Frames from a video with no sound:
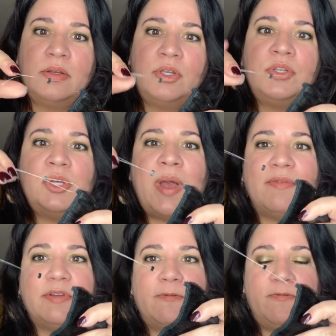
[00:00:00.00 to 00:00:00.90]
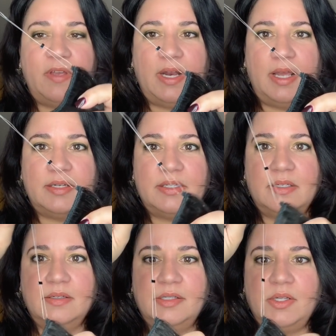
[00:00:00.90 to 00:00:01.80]
you do have to fit it
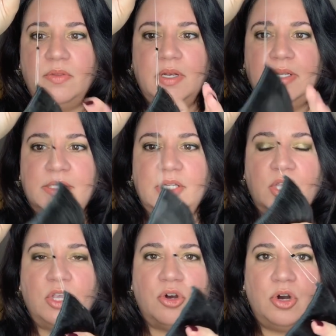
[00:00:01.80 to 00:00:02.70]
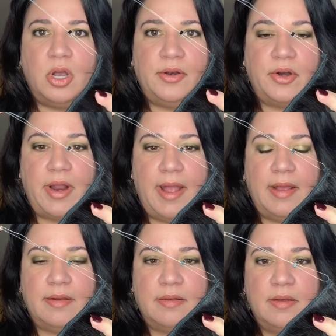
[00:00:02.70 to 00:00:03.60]
so that it's secure on your
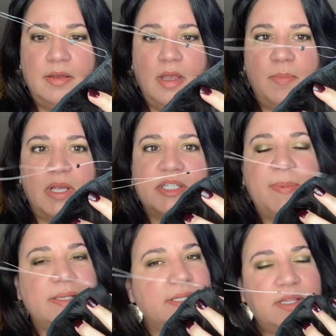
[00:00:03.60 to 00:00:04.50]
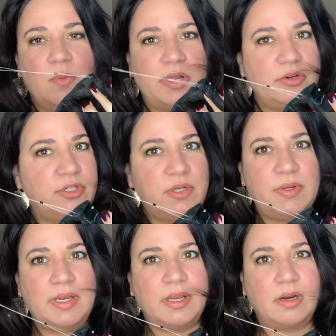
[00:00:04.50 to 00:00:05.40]
head. Because basically what you're
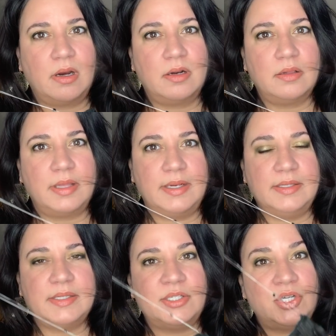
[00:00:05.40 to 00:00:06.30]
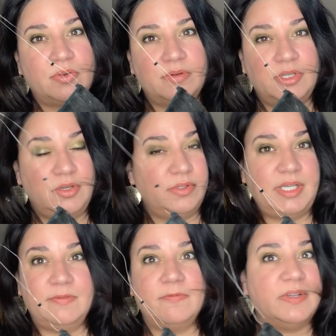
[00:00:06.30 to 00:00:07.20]
doing here, ladies, is you're
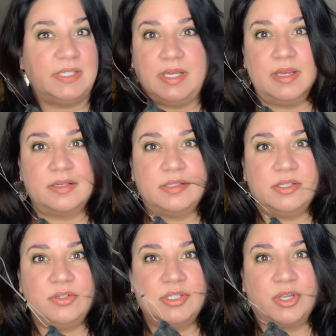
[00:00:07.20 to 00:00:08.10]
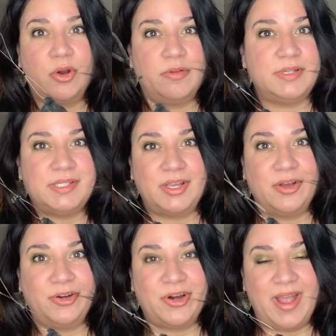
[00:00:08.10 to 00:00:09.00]
using physics to secure this thing
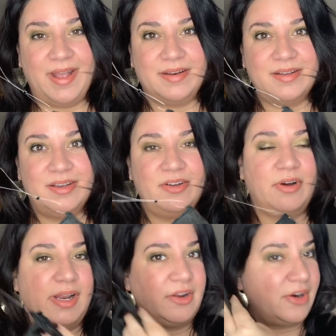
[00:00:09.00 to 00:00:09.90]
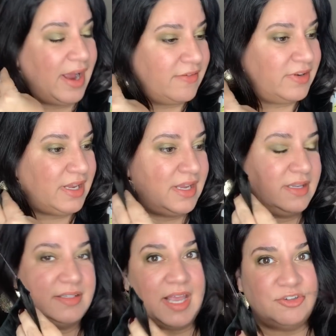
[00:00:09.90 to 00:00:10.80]
on your head, right? Gravity
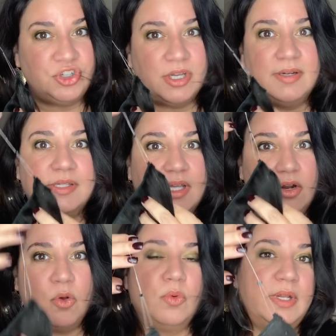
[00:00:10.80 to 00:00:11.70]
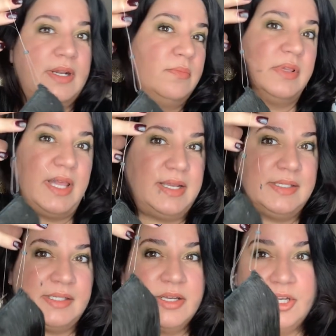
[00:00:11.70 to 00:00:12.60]
and tension is going to hold it in
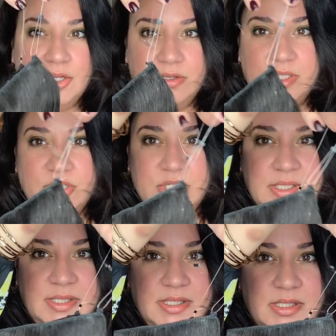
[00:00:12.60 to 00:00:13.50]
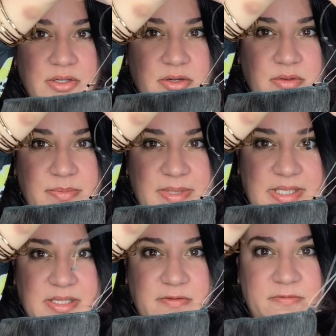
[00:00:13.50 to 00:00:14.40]
place using just this little
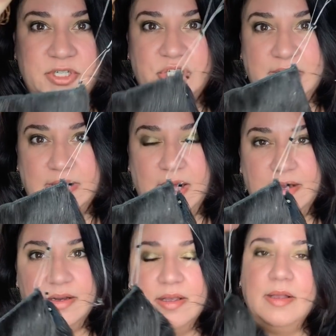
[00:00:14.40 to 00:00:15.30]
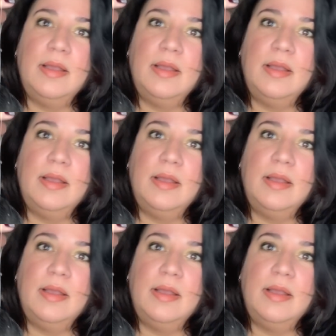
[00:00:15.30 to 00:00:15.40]
piece of fishing line.